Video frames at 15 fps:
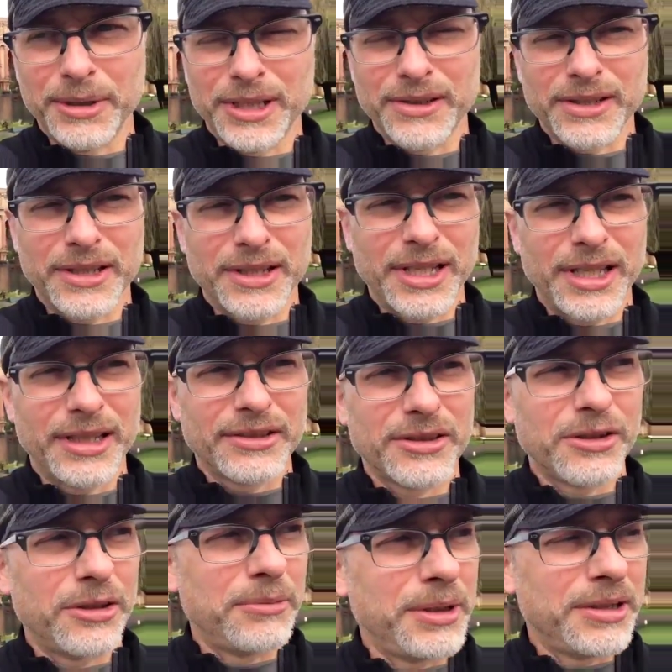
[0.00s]
because I think it's
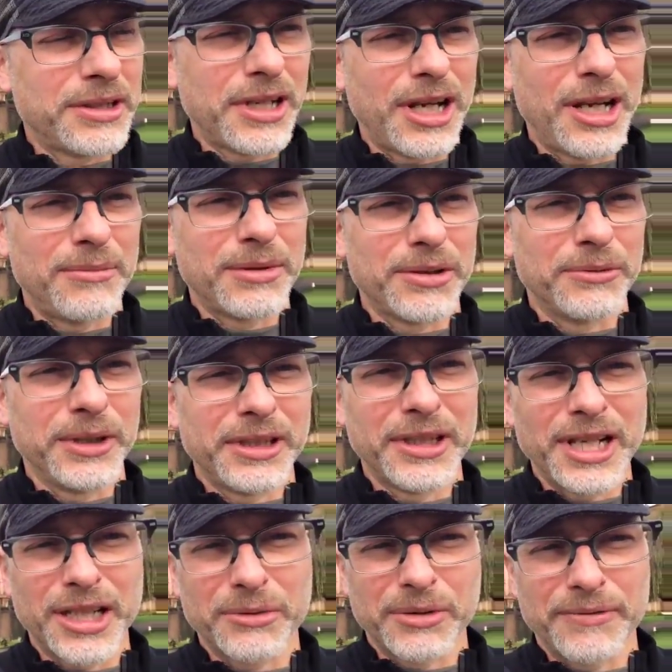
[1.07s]
going to be a time to
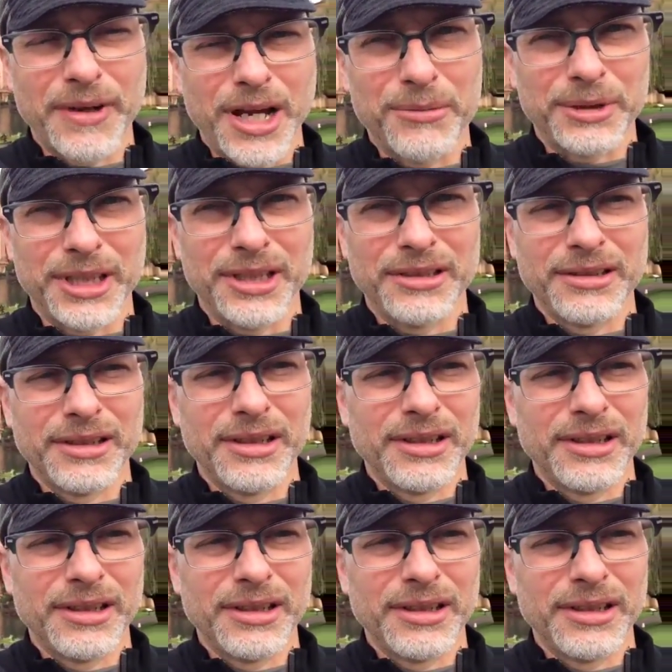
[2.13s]
reconnect with family